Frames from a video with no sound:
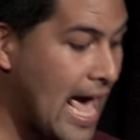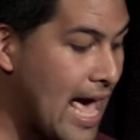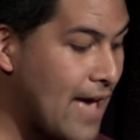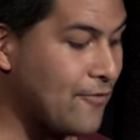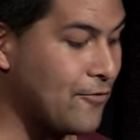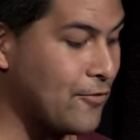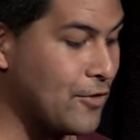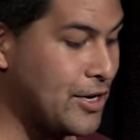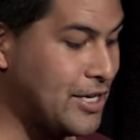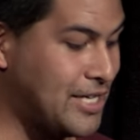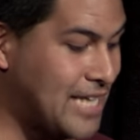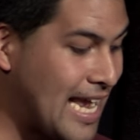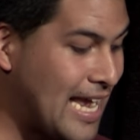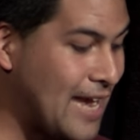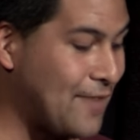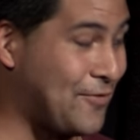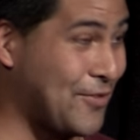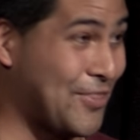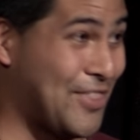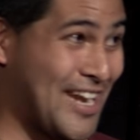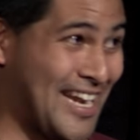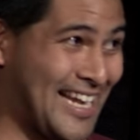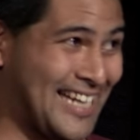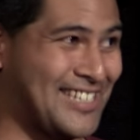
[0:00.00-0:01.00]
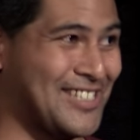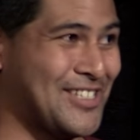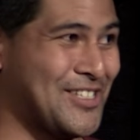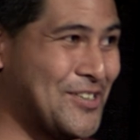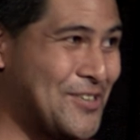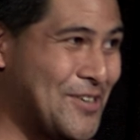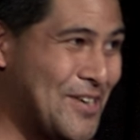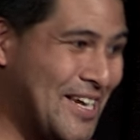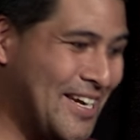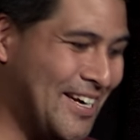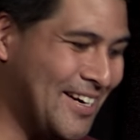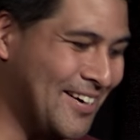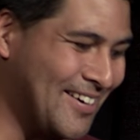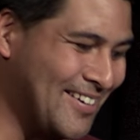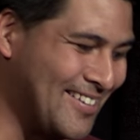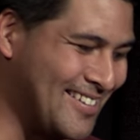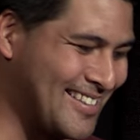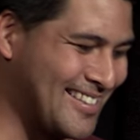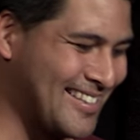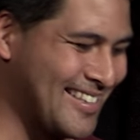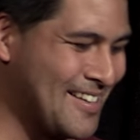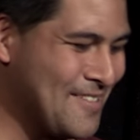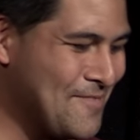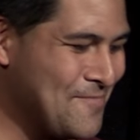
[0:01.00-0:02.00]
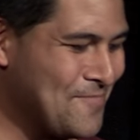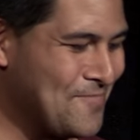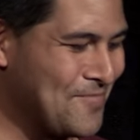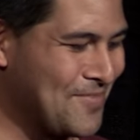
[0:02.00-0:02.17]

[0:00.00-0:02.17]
every day for the next 2 years.